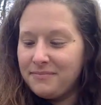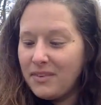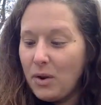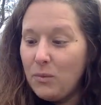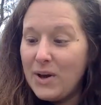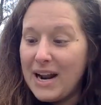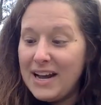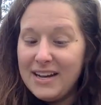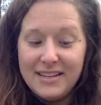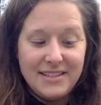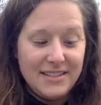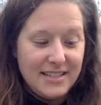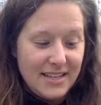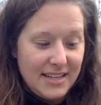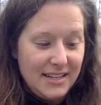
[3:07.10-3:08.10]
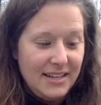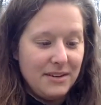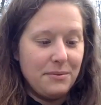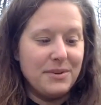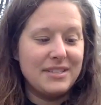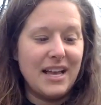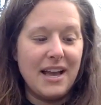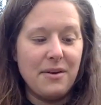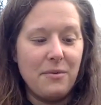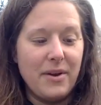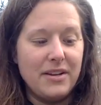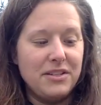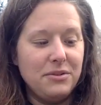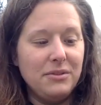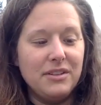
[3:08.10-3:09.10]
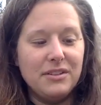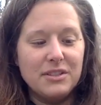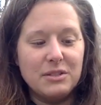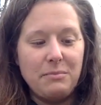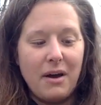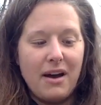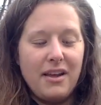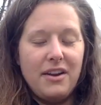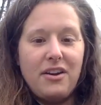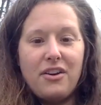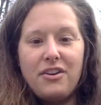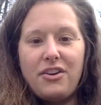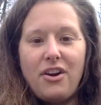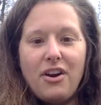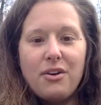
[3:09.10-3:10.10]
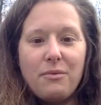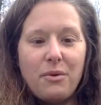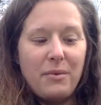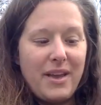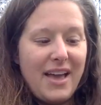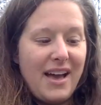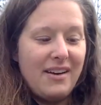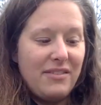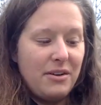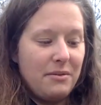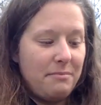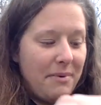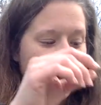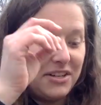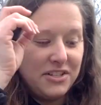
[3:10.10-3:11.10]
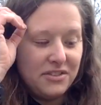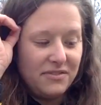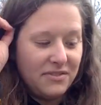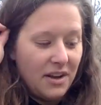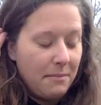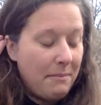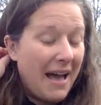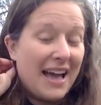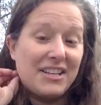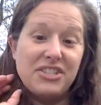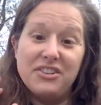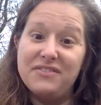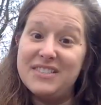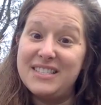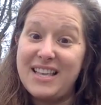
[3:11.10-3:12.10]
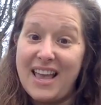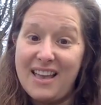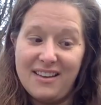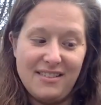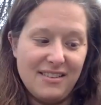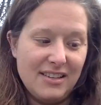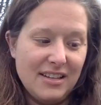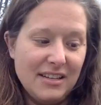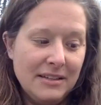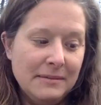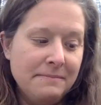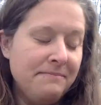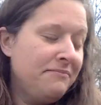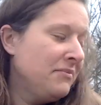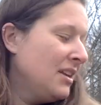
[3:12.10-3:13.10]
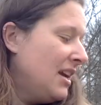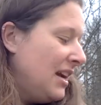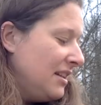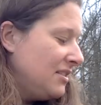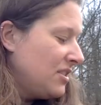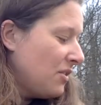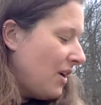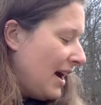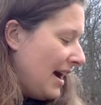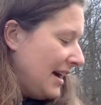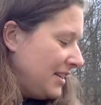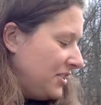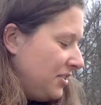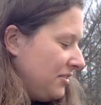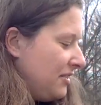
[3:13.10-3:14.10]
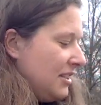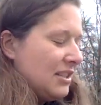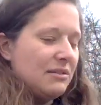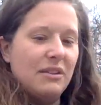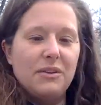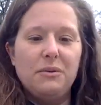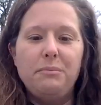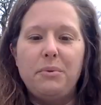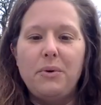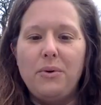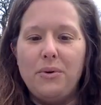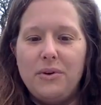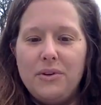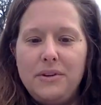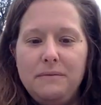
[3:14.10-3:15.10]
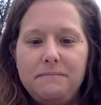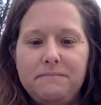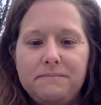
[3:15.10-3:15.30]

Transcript: What I did was I went to a little spot in our yard where we have a patch of sand. And so I took this little bowl